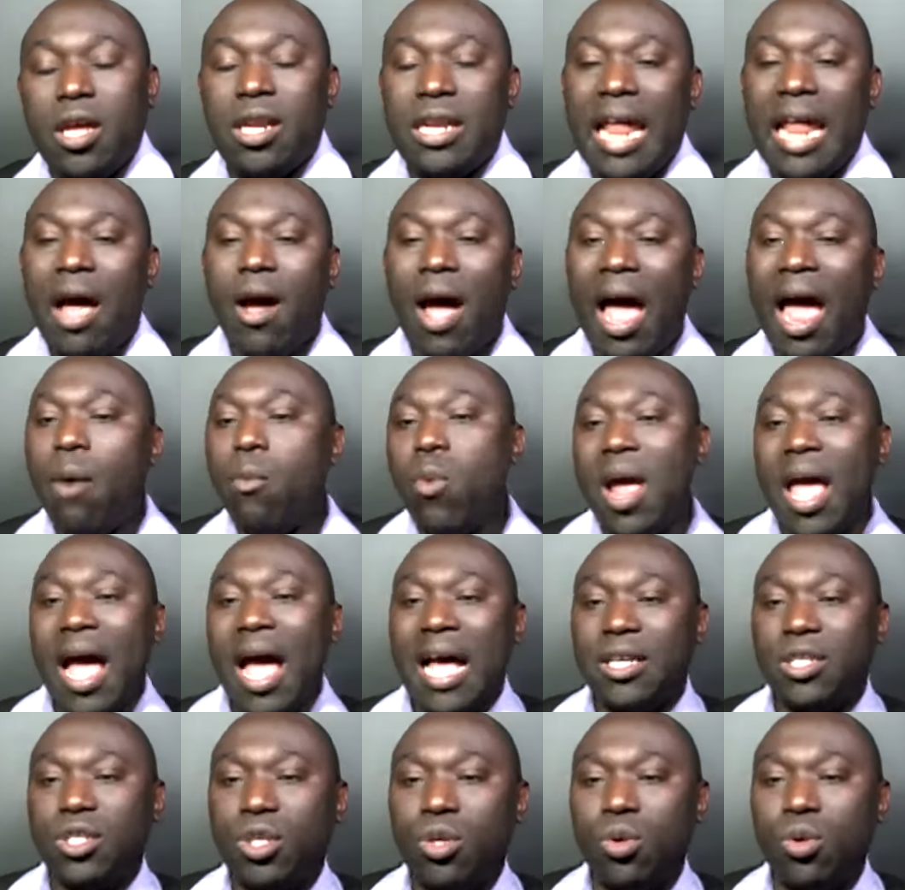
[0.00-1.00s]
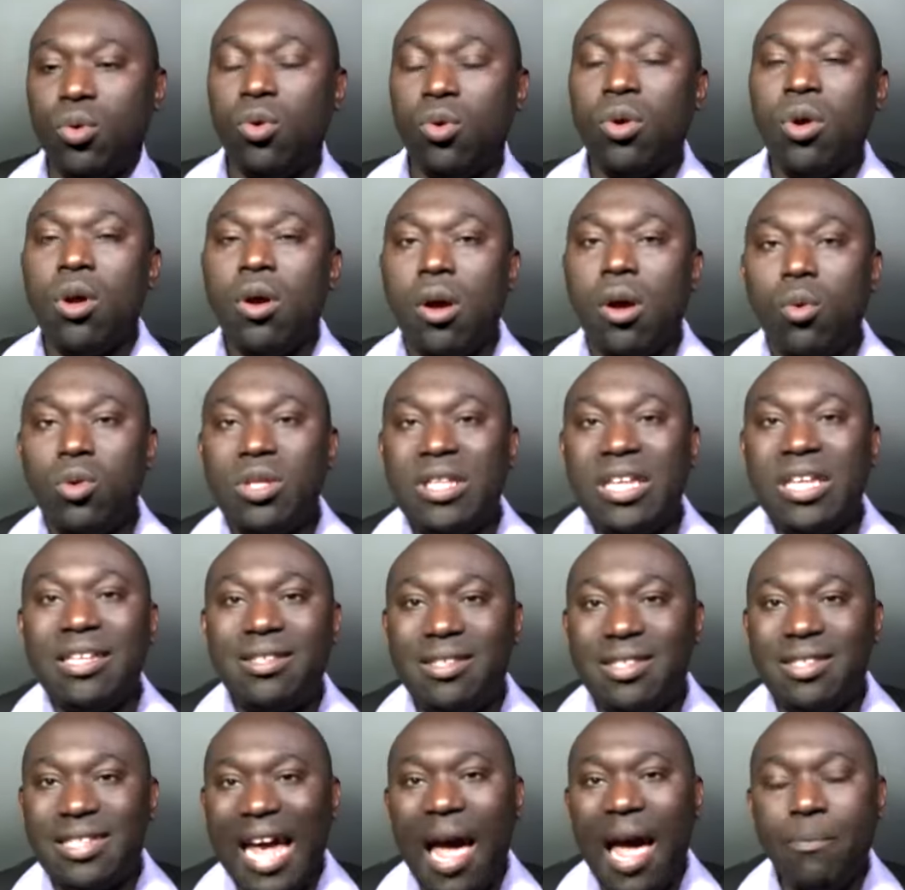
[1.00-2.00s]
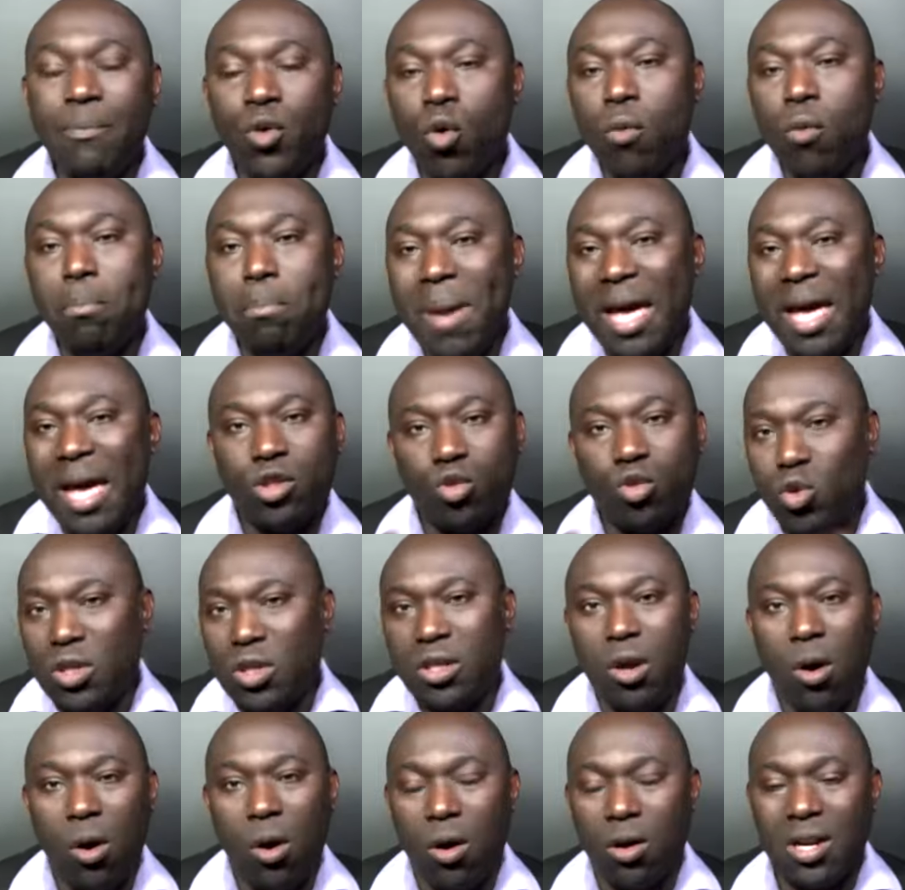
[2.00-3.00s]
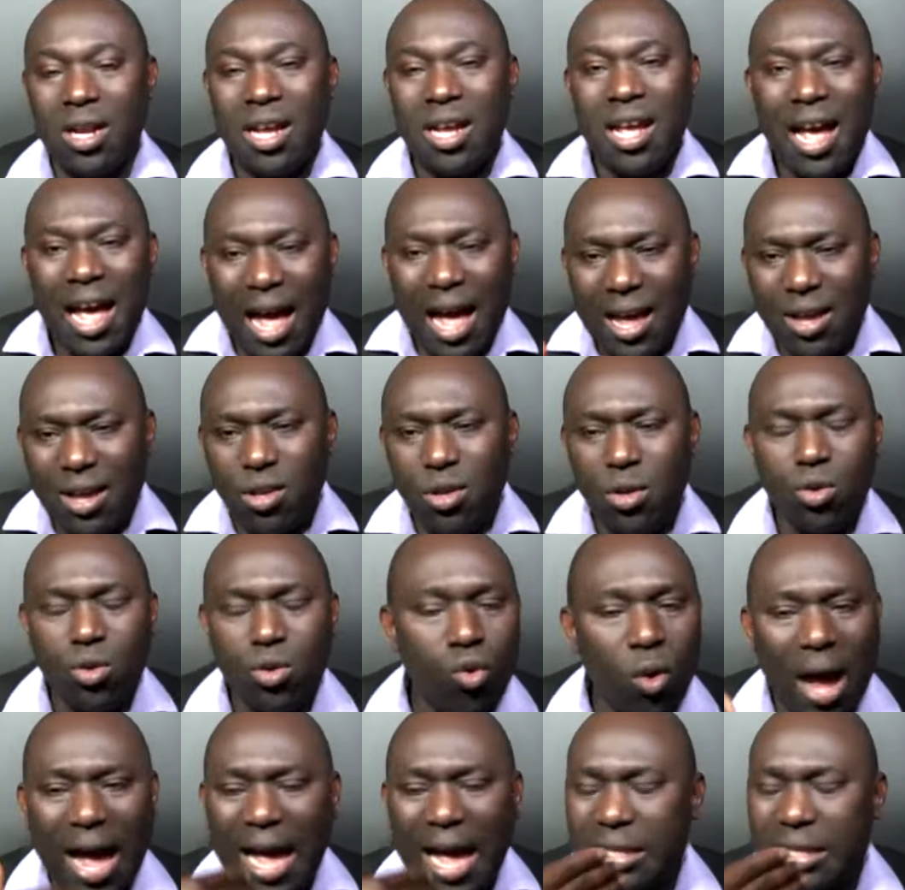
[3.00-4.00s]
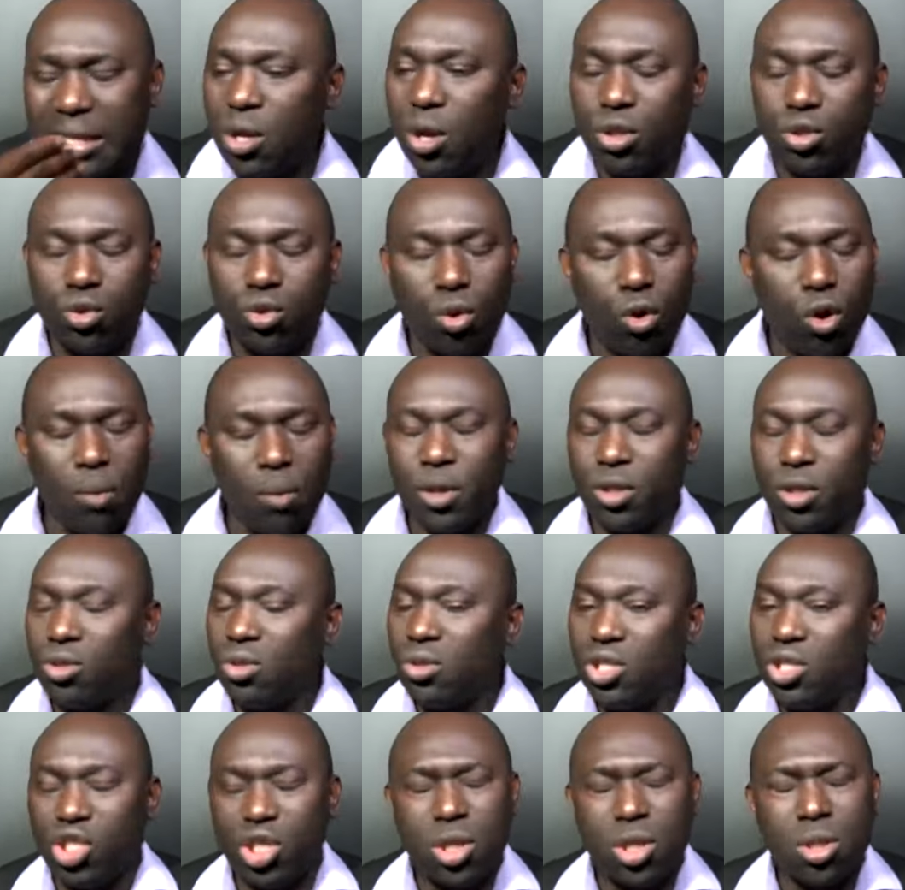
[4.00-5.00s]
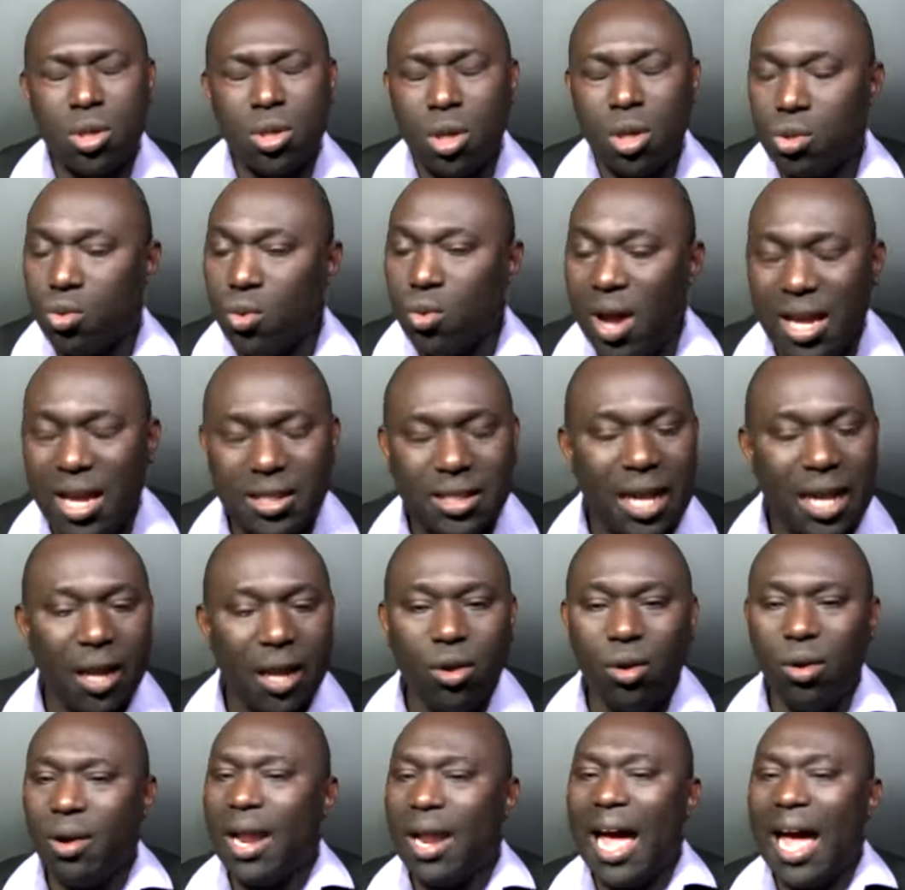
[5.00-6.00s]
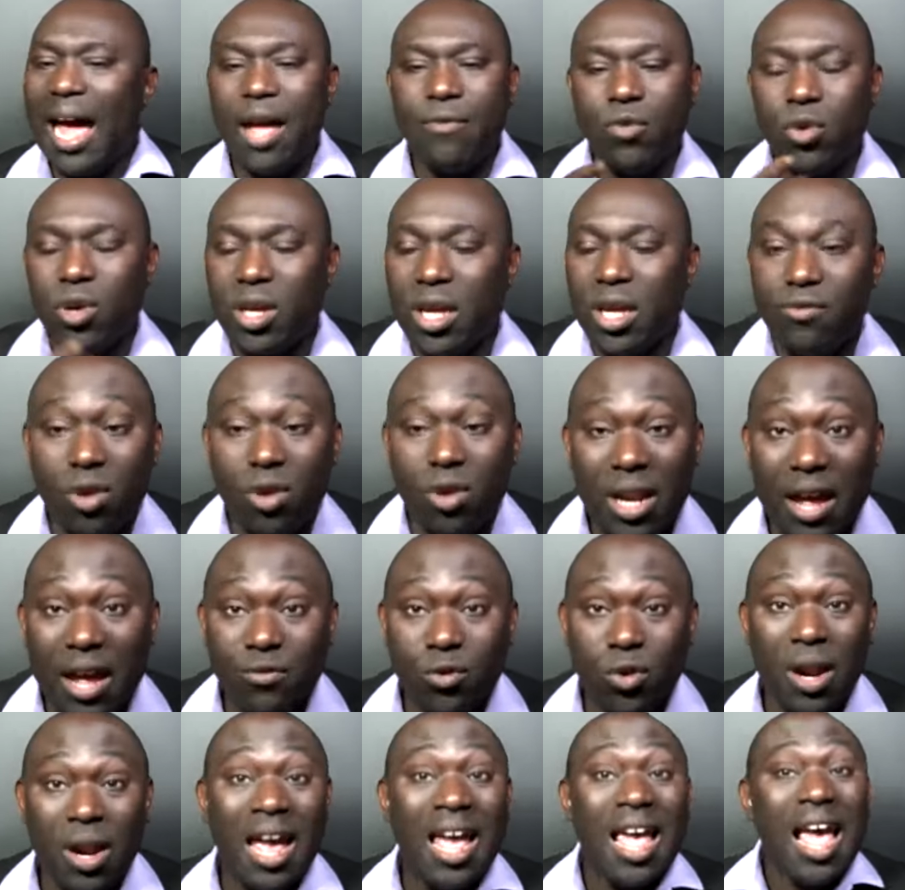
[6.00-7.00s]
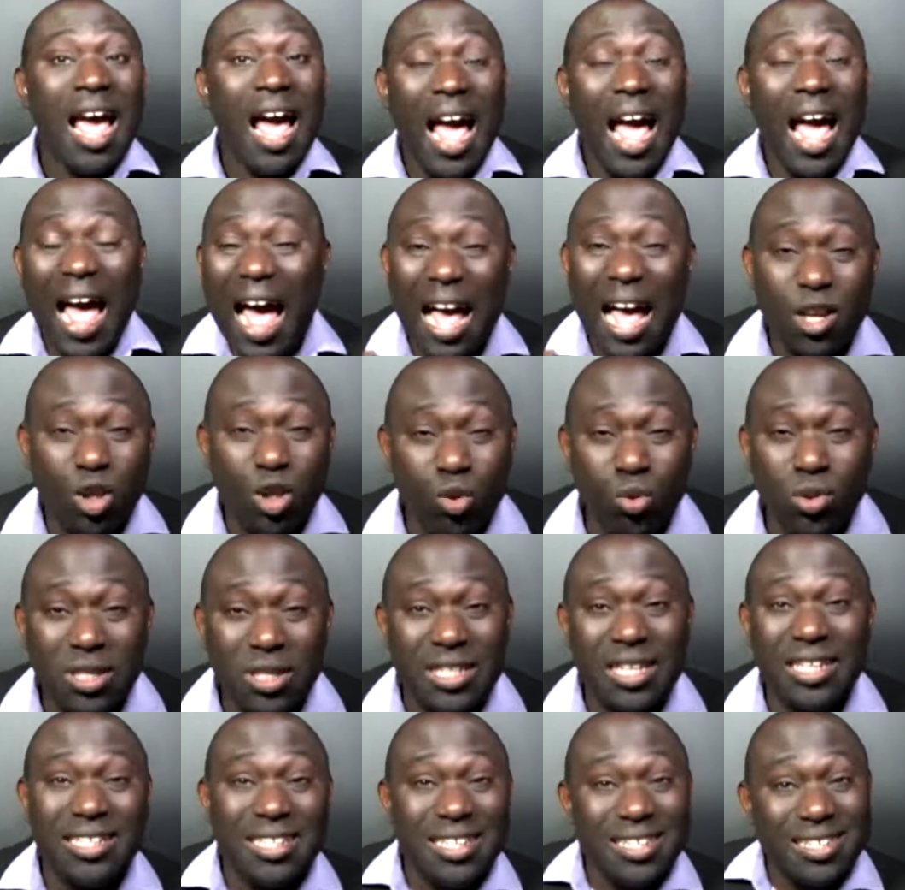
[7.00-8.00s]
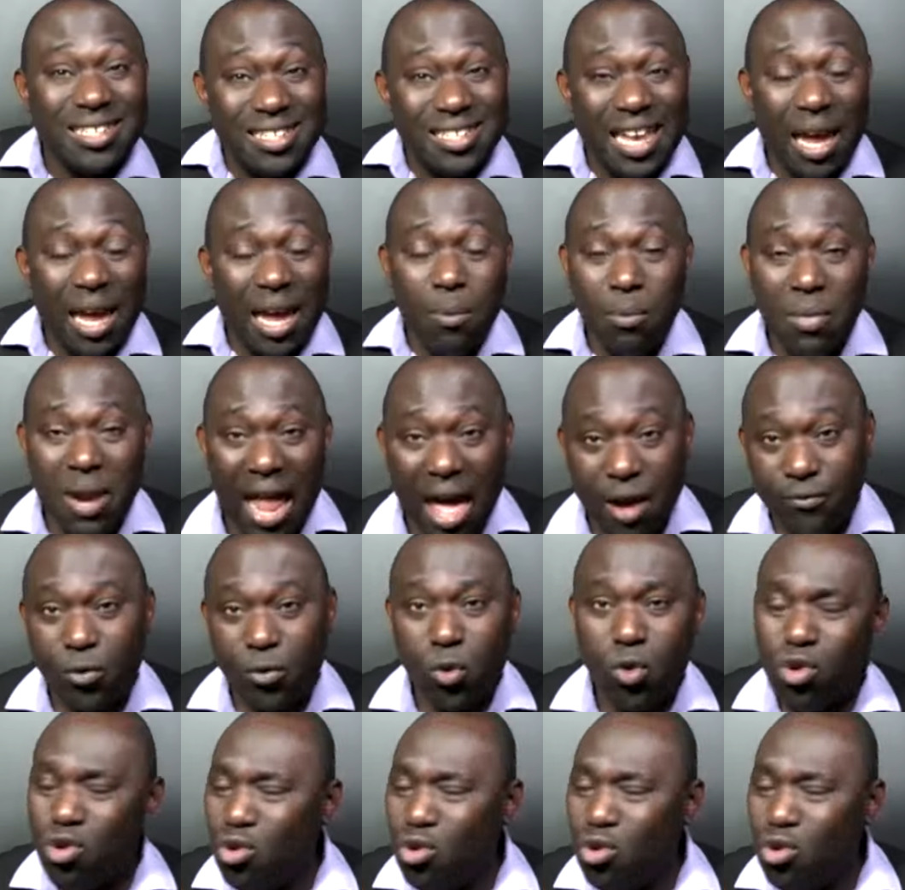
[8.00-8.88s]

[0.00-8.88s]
now I will ask you, the time you met with God, you asked God to come into Jesus to enter your life, you gave your life to God, are you still the same level?